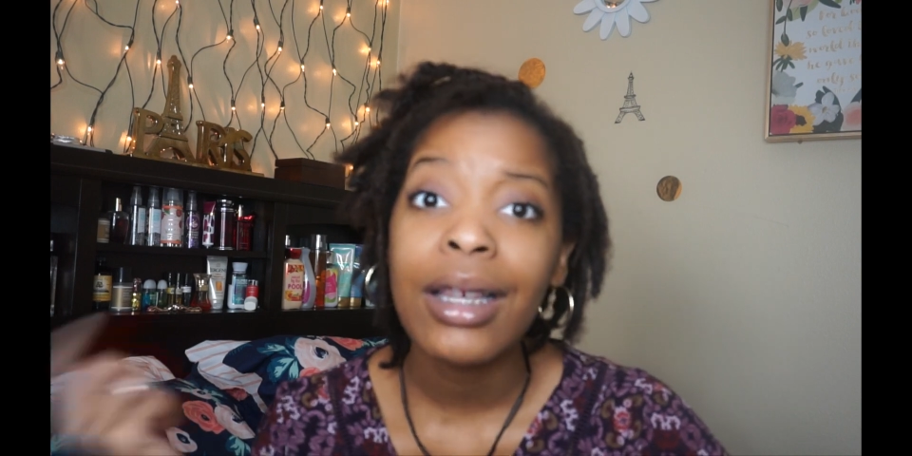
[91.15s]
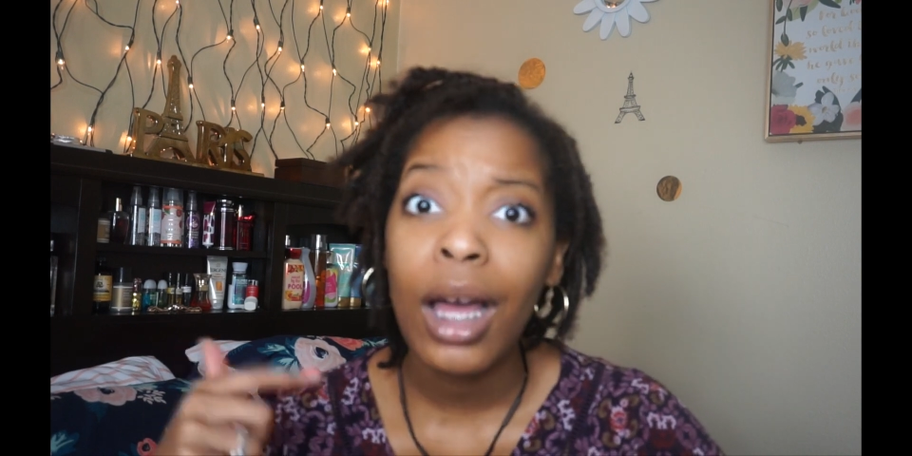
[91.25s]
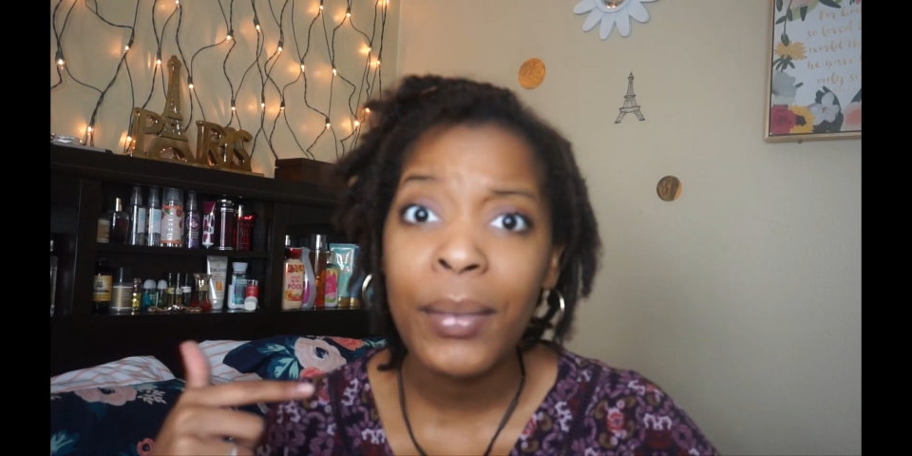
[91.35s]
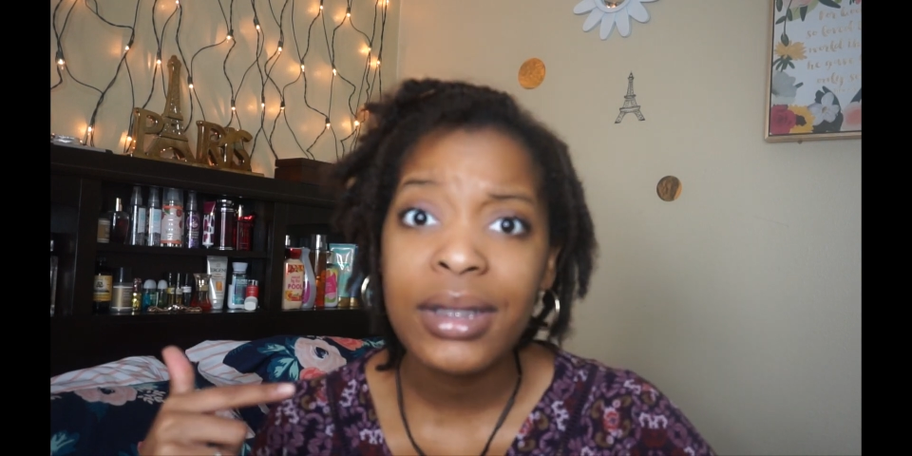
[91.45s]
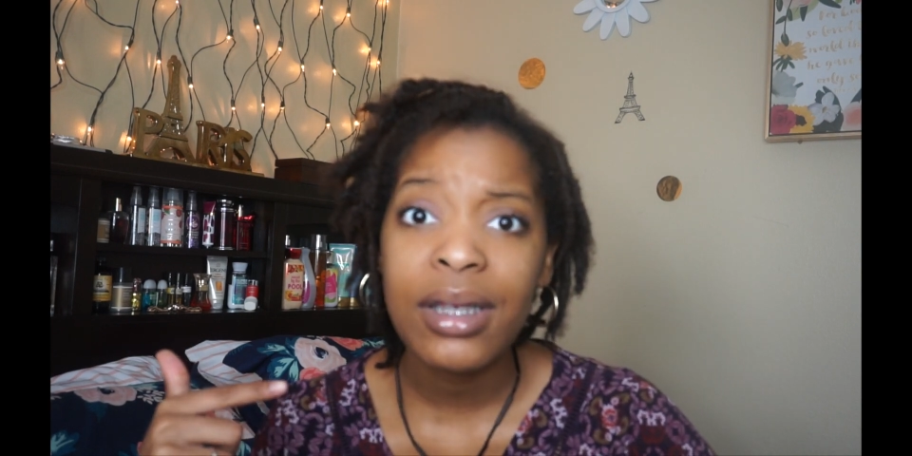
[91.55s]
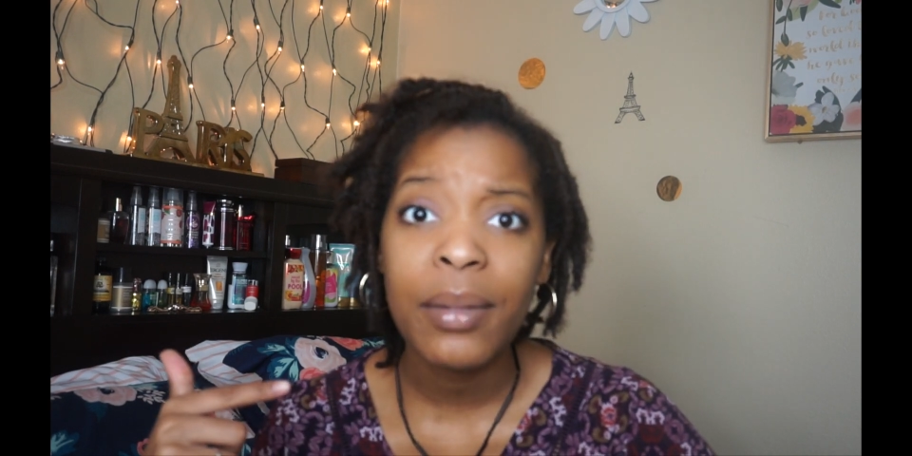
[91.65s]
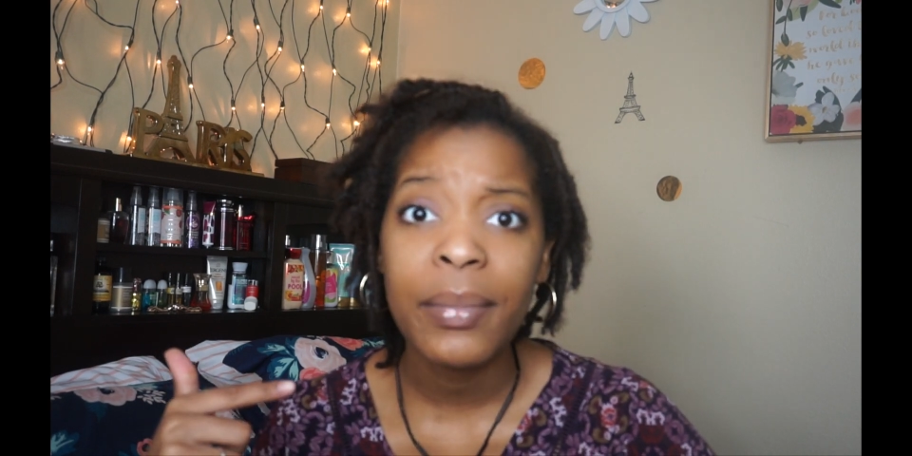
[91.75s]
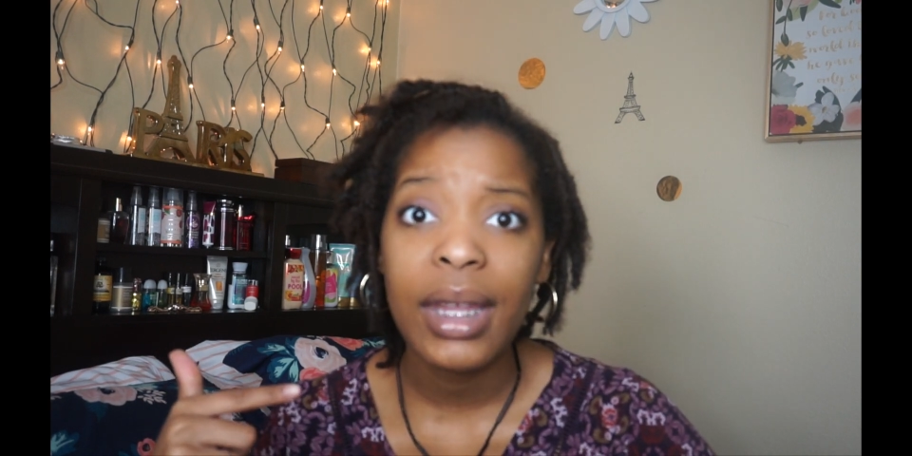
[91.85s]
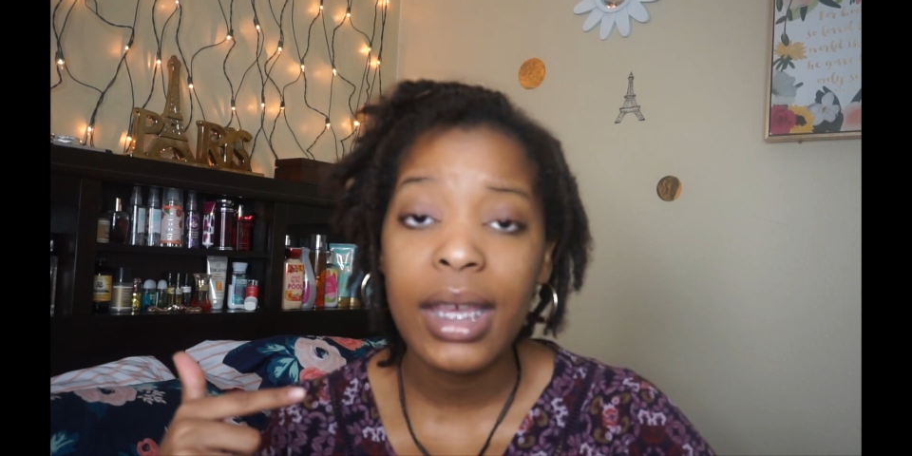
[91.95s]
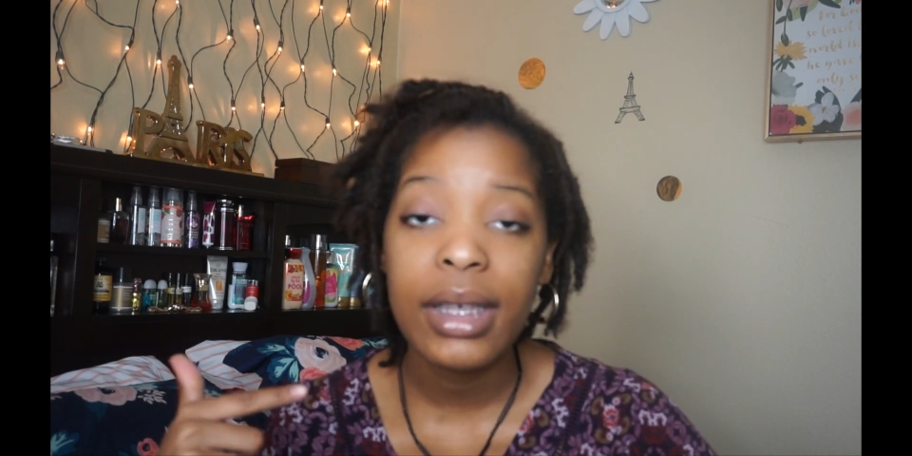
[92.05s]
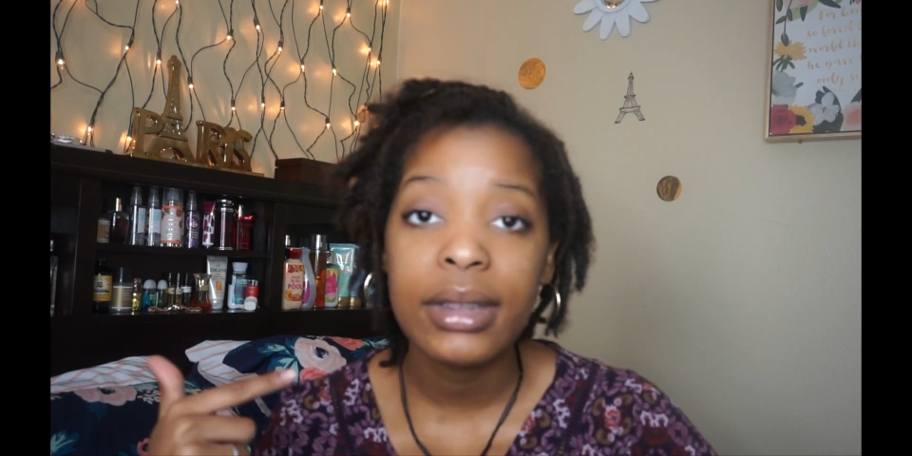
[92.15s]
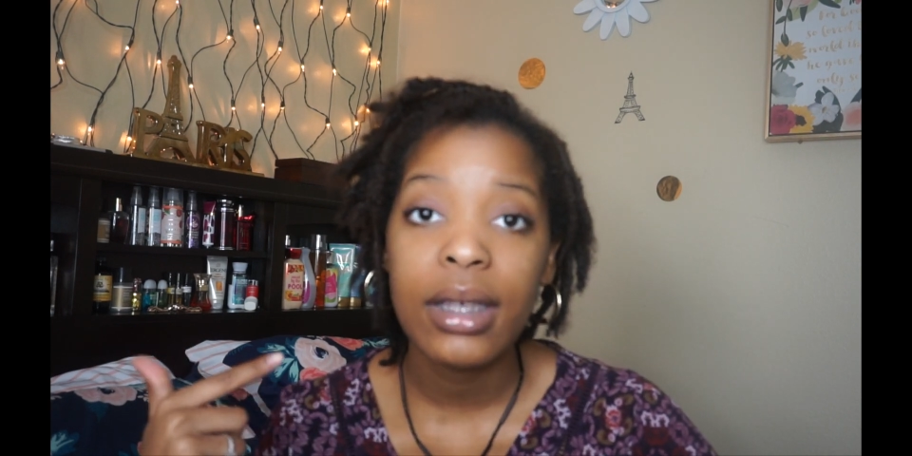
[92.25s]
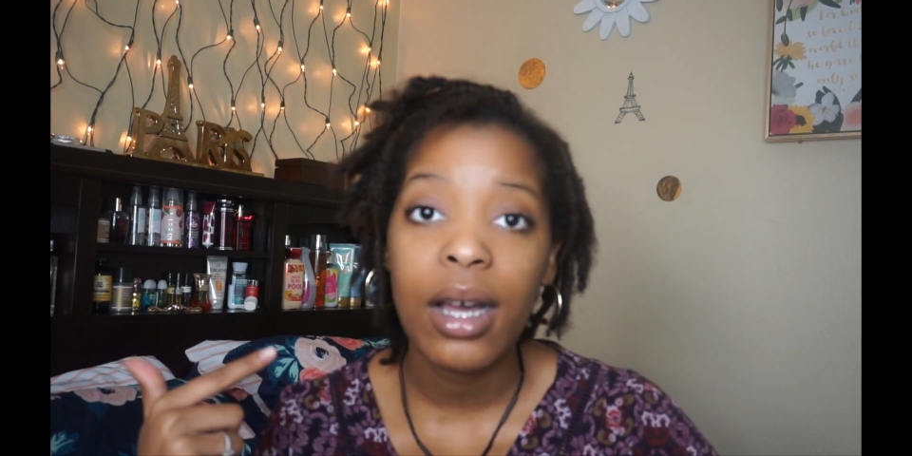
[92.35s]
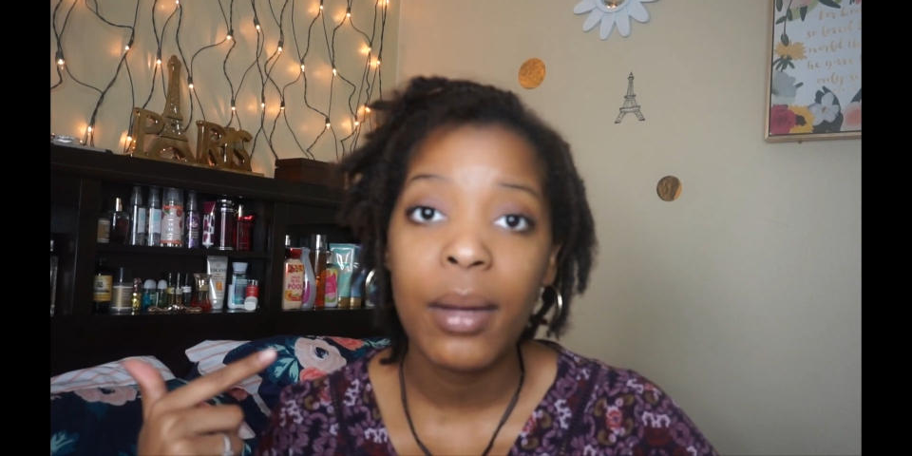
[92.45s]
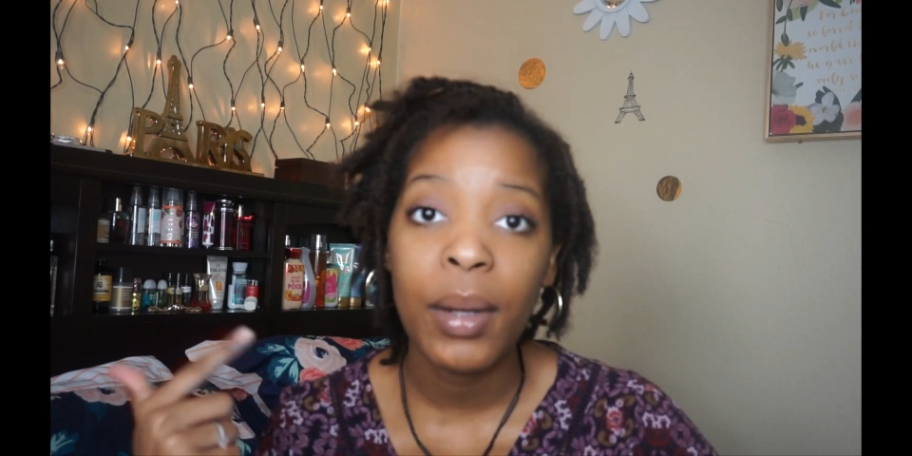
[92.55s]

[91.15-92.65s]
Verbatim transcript: comment some things um,